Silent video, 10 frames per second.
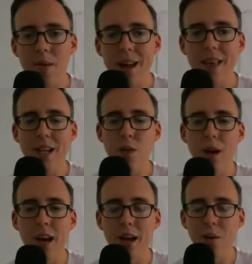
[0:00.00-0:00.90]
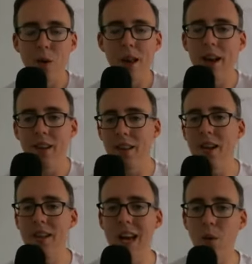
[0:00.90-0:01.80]
And that's why, while I didn't
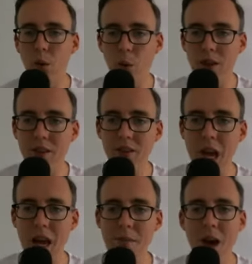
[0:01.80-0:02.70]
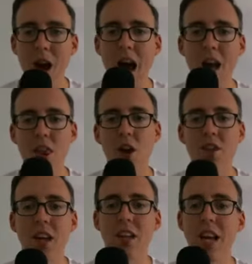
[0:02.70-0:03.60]
think Tech would win this game, I thought
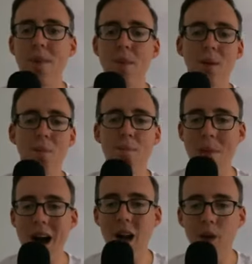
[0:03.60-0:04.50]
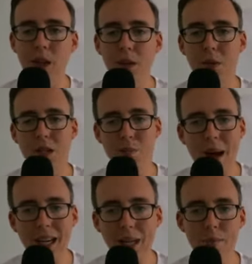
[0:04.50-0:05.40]
they'd keep it mildly
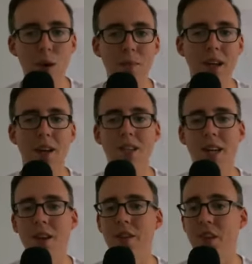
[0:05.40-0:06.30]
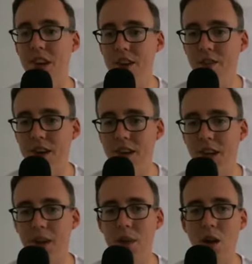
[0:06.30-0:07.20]
respectable because I thought the defense had
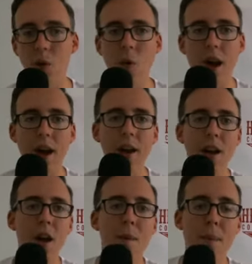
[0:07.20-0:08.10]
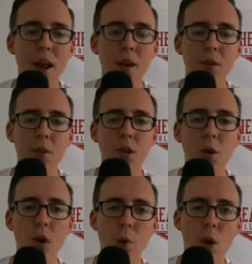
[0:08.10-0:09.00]
come a long way. But I also
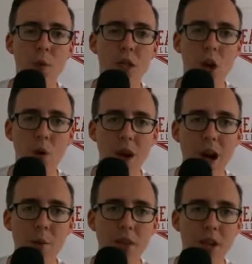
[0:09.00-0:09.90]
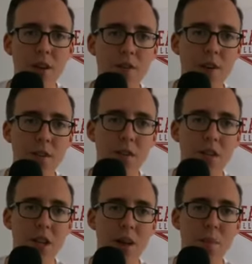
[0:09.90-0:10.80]
don't know what was going on with the defense from the
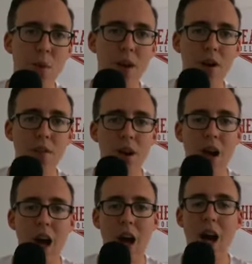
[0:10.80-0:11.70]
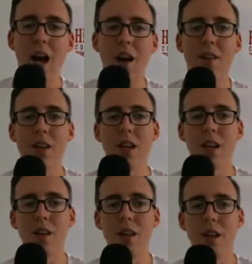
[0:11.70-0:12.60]
standpoint of what
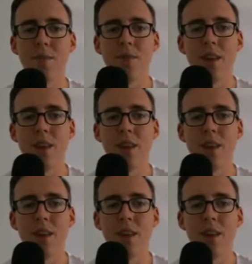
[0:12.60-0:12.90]
the